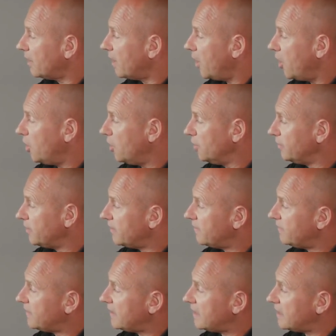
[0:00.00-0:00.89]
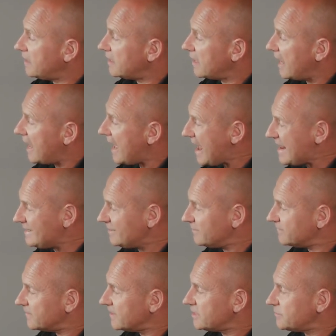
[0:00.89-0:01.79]
On the end
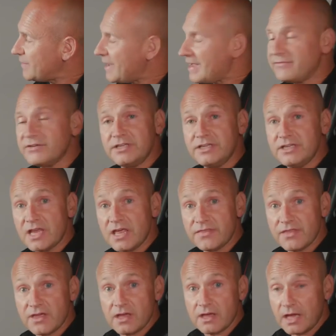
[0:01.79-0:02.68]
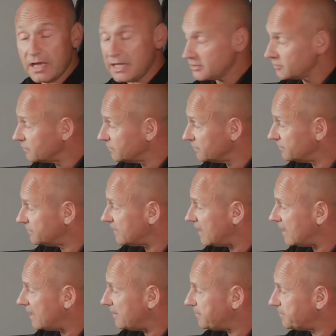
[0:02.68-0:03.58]
of this we have another sort of
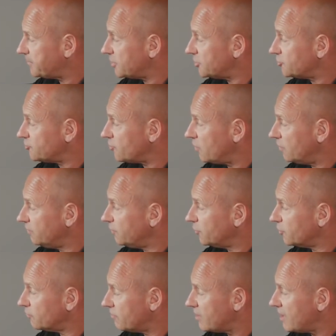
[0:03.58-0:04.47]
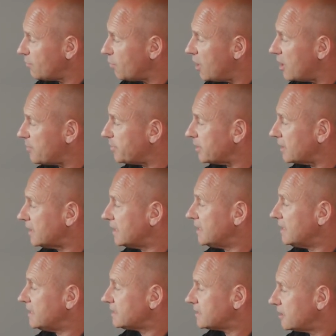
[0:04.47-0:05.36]
control for the rear wiper.
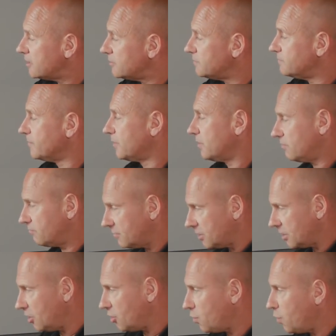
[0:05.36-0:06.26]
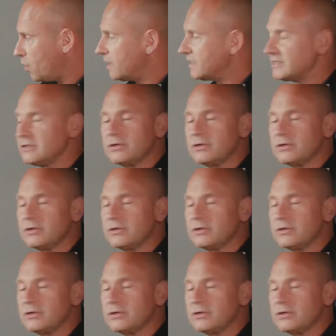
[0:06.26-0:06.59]
So clockwise